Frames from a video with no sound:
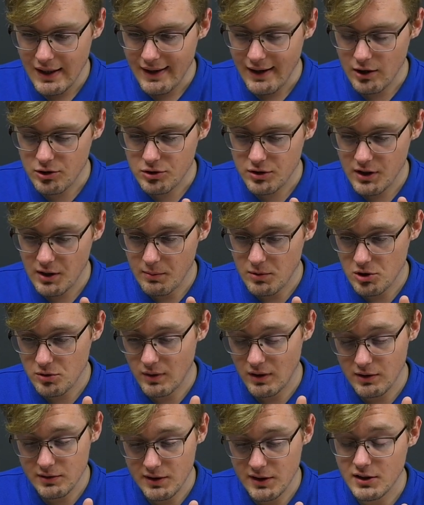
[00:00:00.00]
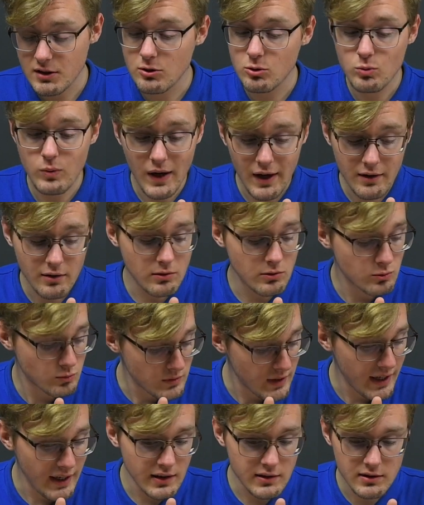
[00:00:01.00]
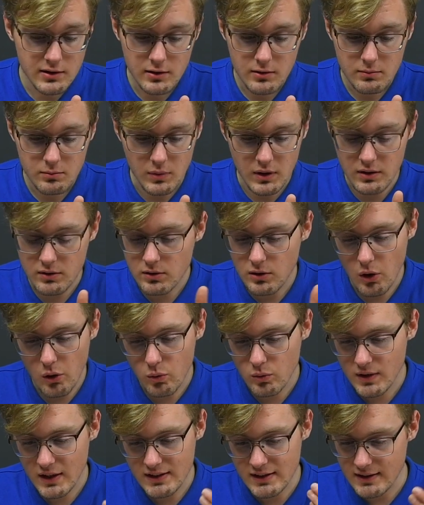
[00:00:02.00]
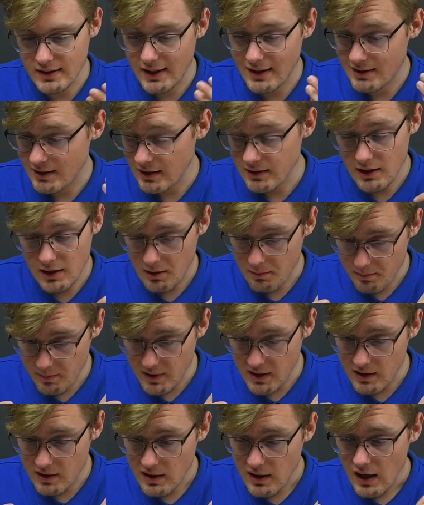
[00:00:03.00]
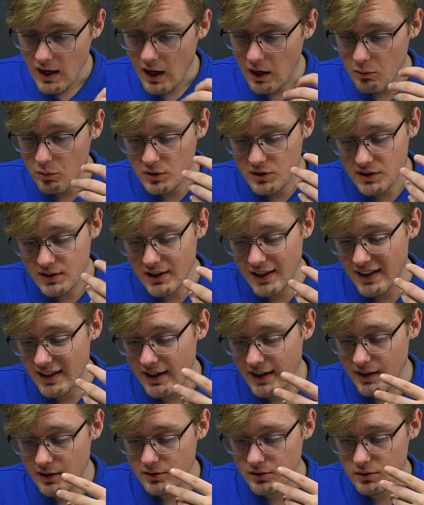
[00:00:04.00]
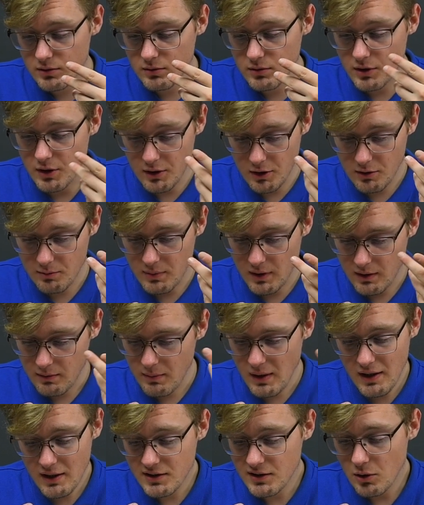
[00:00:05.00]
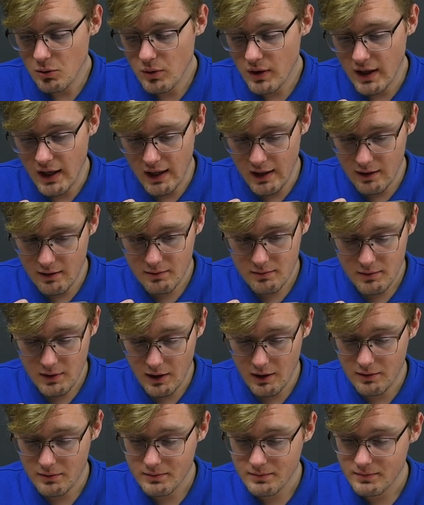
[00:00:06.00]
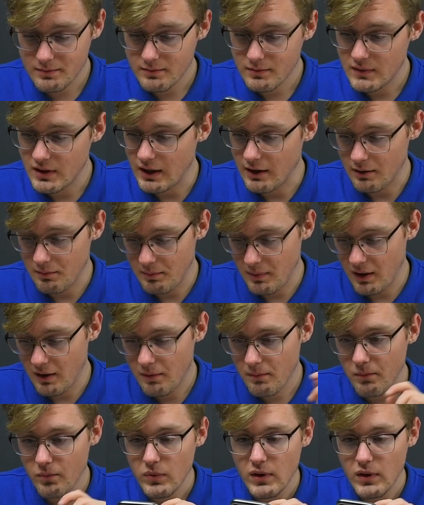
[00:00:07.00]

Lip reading: actually the image quality is quite great, but though this is a 1080p, I wouldn't say it's good, but it's okay. Yeah, that would be.